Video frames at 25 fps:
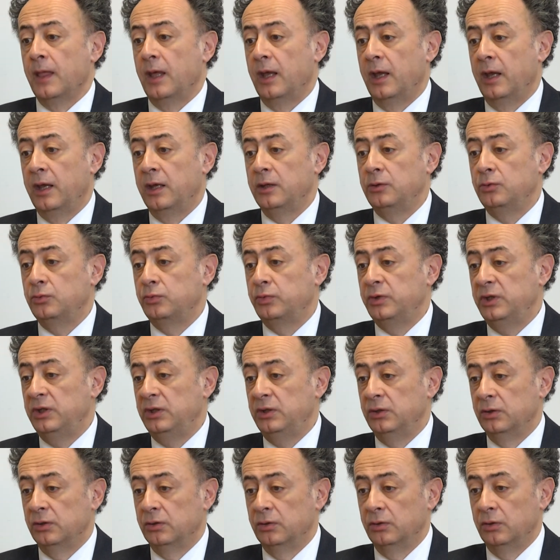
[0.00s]
And
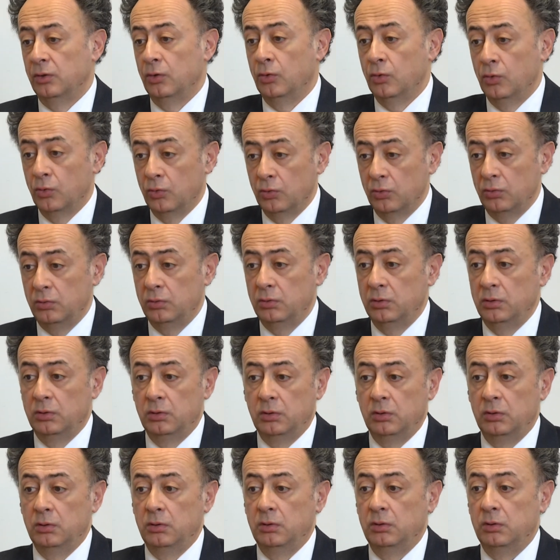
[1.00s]
we
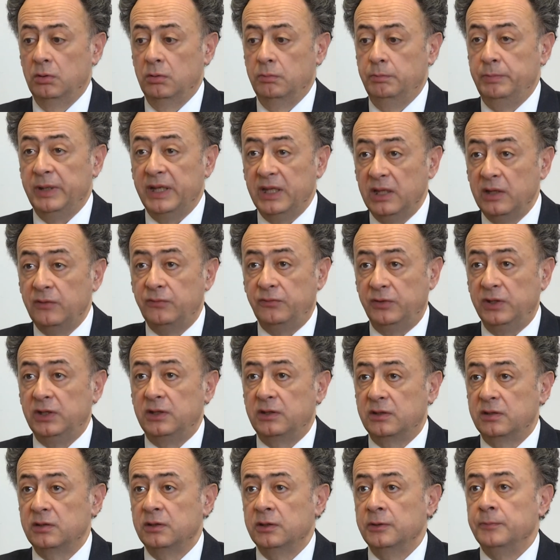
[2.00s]
all
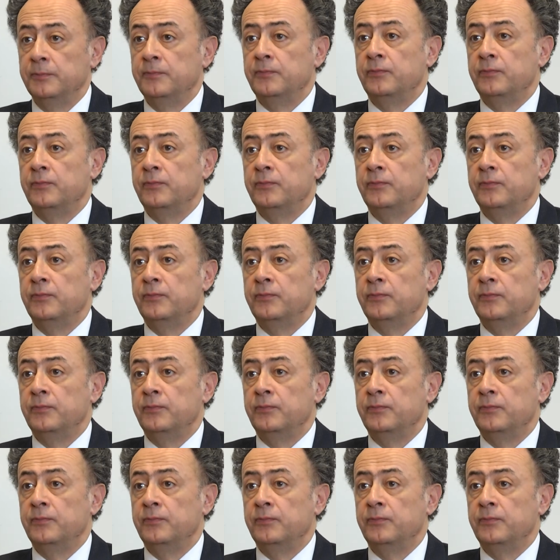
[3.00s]
benefit